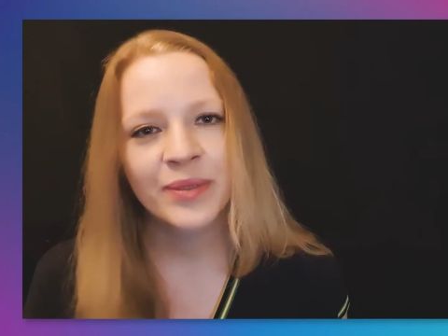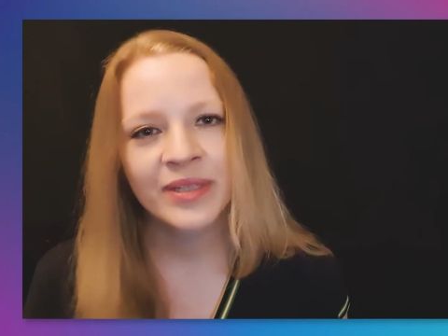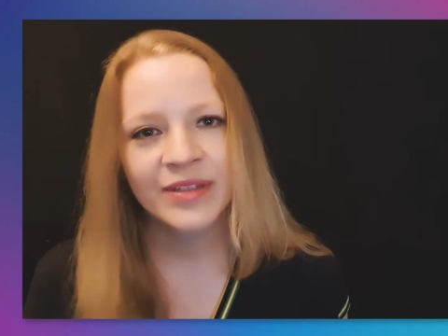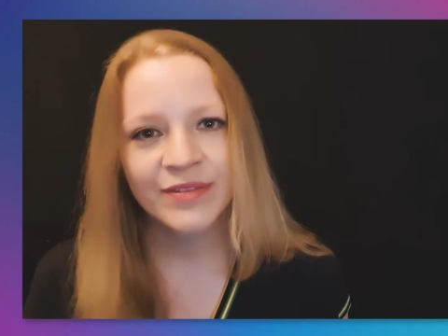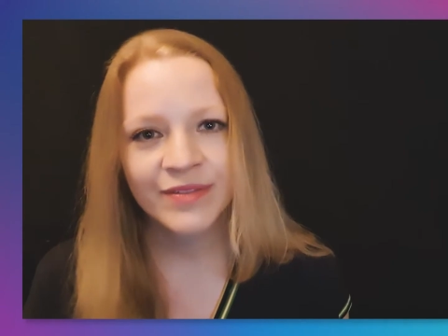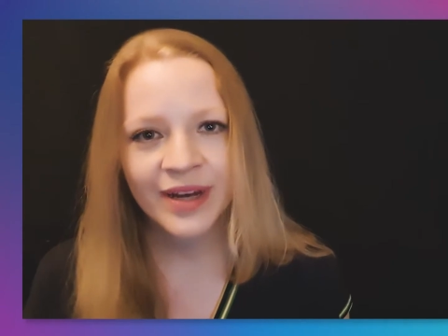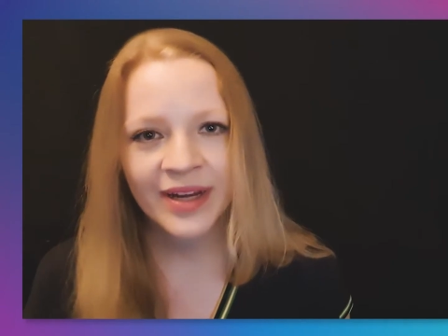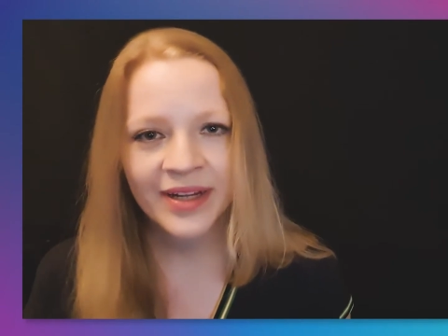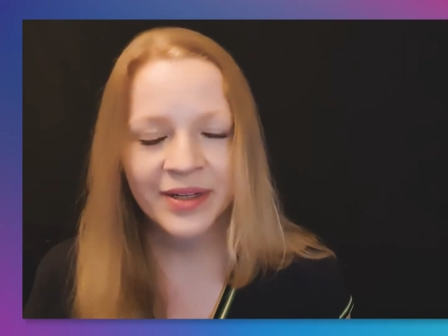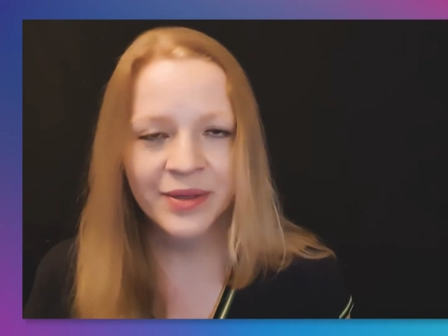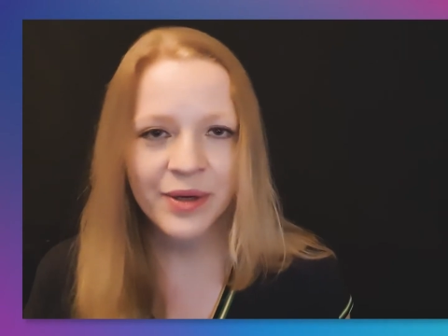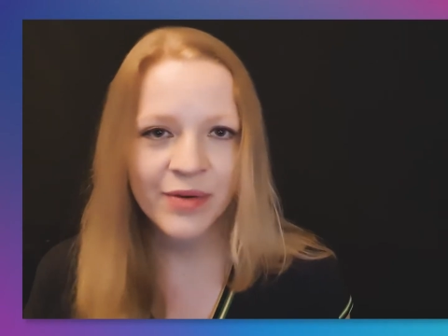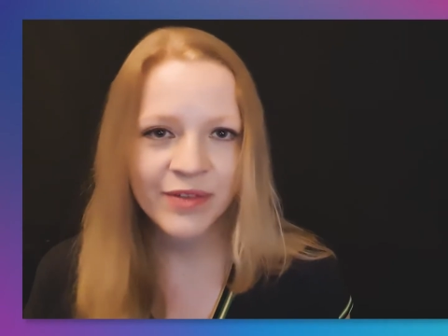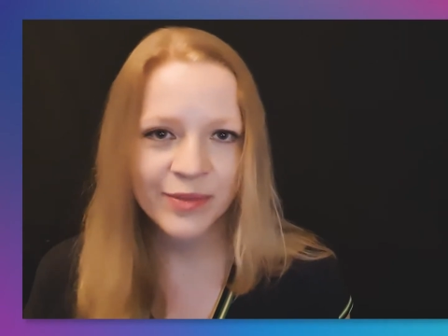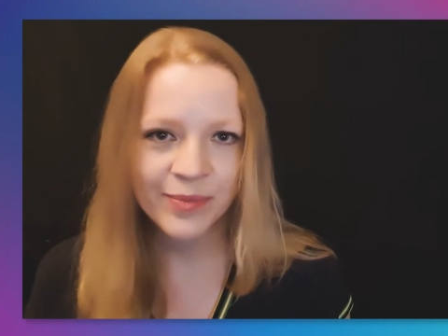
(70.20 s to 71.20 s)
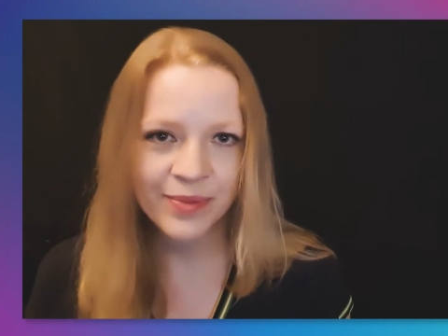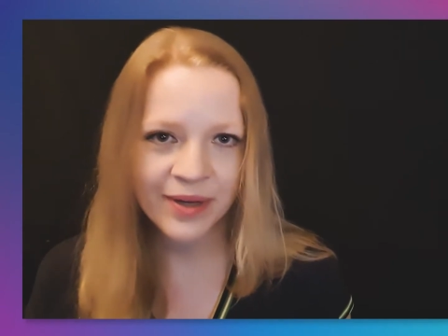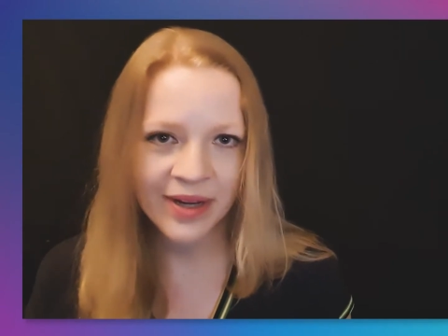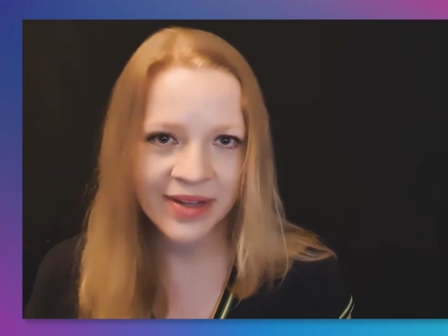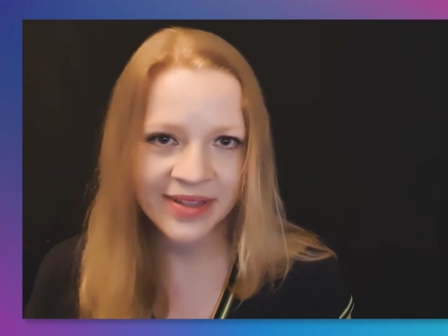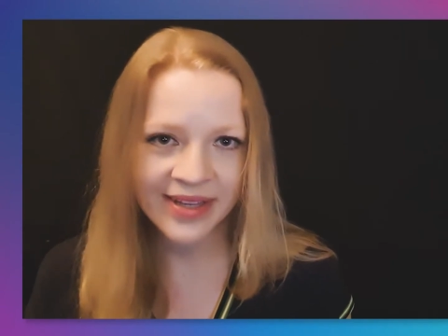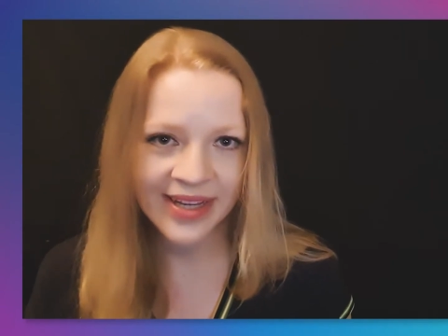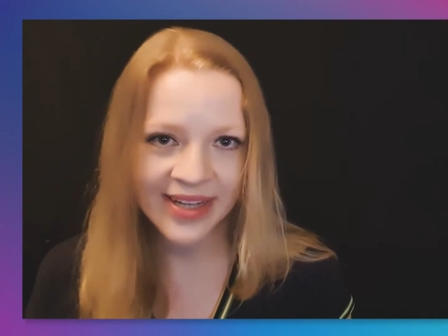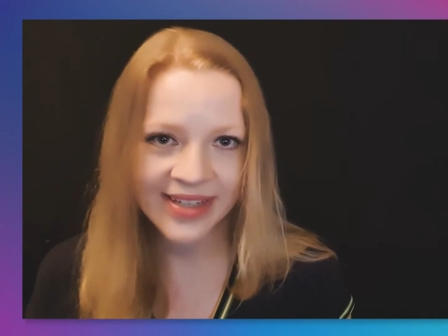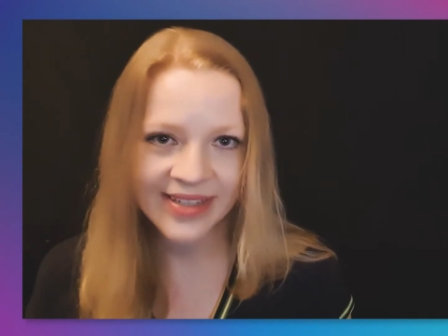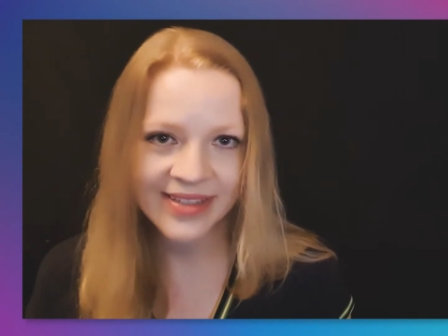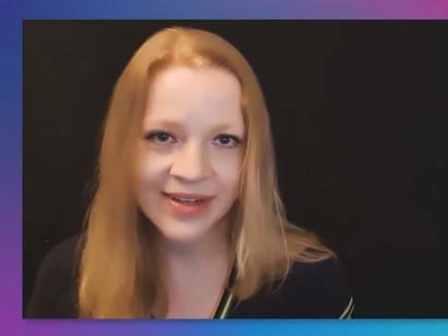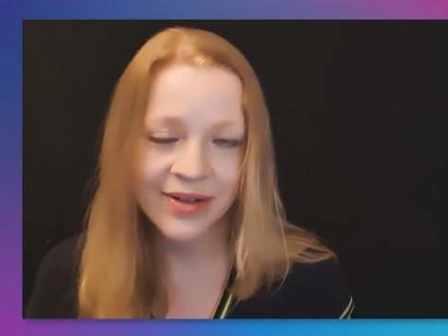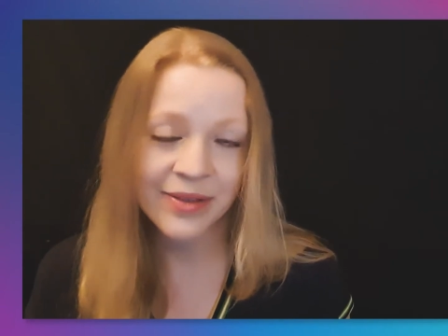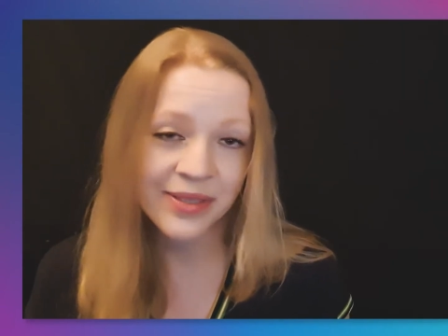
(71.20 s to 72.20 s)
the value of a product
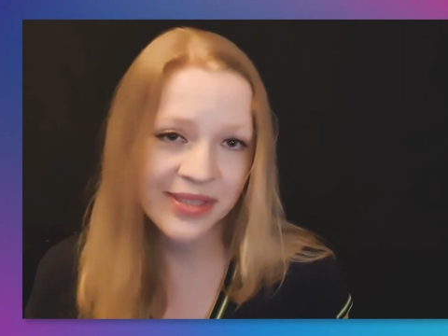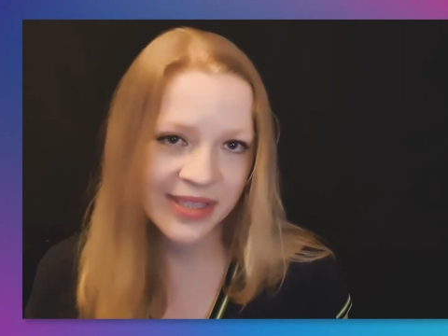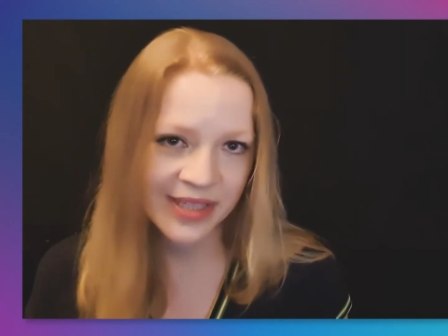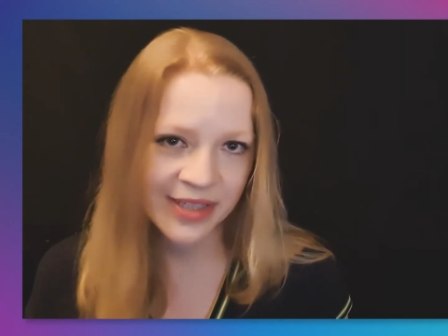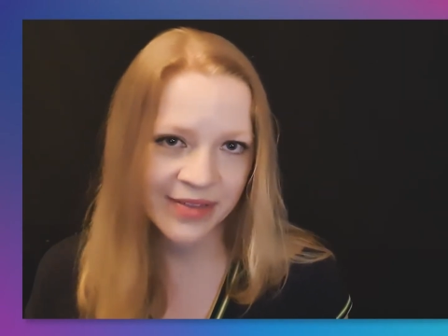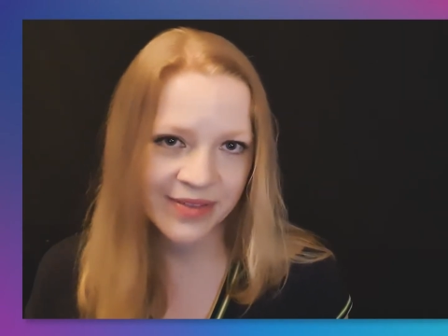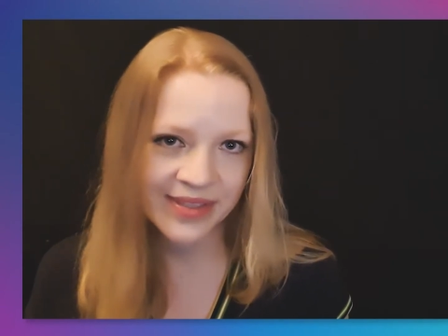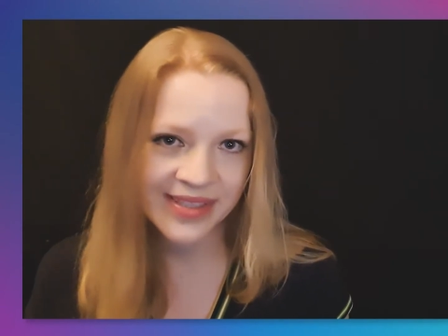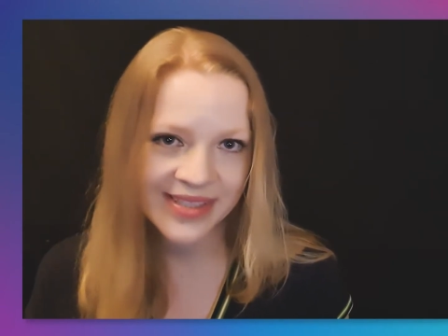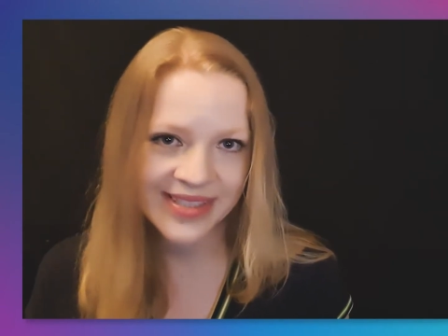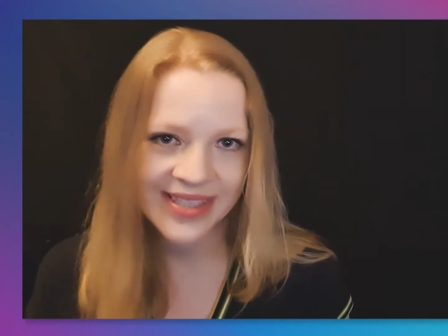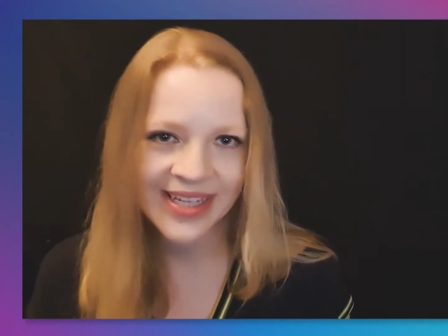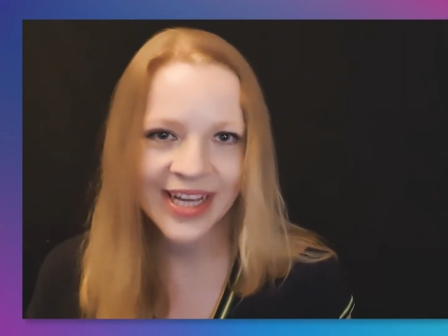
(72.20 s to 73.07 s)
or service